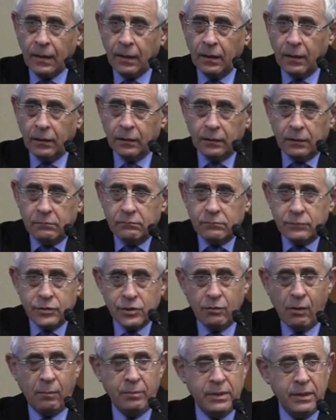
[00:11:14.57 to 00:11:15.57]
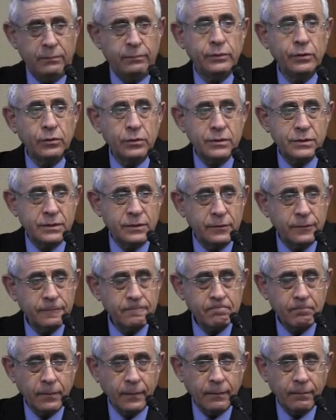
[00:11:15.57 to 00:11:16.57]
and she will be abused,
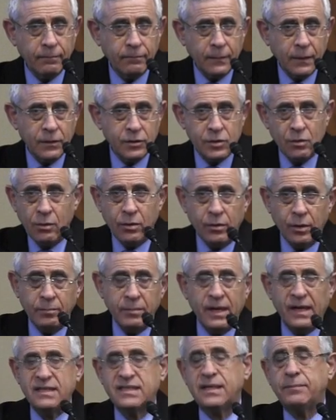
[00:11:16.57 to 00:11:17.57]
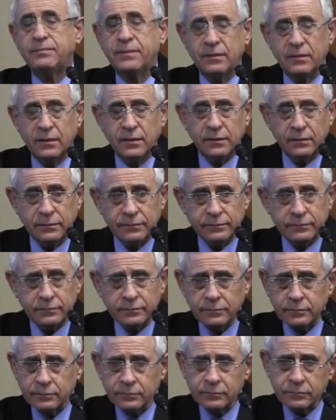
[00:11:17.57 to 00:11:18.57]
she will not be accepted there.
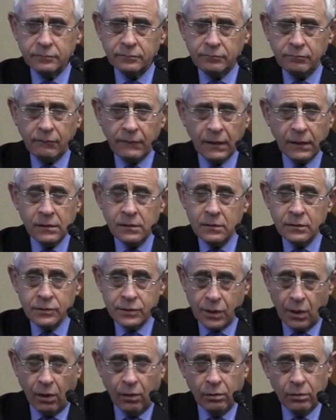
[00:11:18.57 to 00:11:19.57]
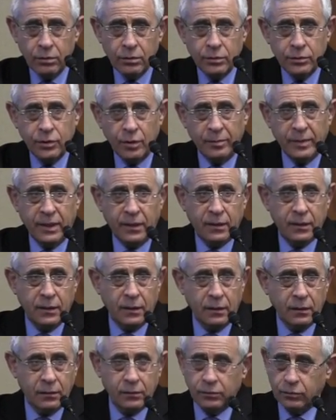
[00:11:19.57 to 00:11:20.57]
So you marry
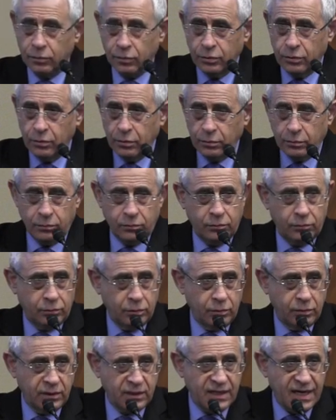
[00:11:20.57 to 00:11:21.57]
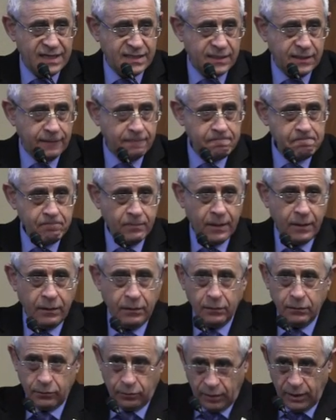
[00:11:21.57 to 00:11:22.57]
her to the cousin,
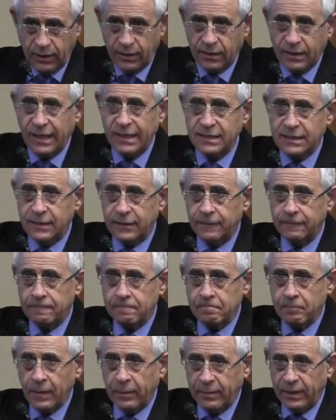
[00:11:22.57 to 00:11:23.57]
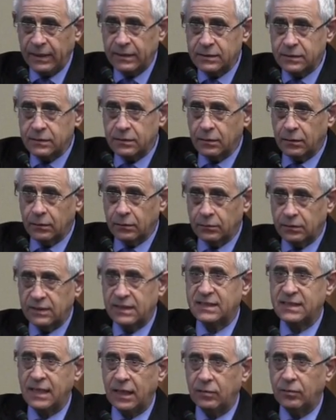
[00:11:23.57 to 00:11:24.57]
to her cousin, means
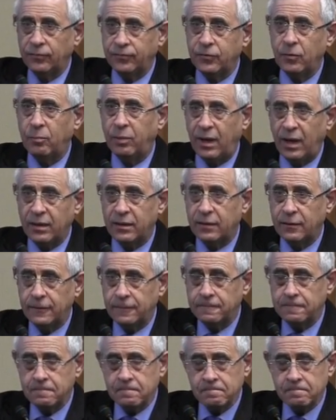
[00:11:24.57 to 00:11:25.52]
the son of your brother.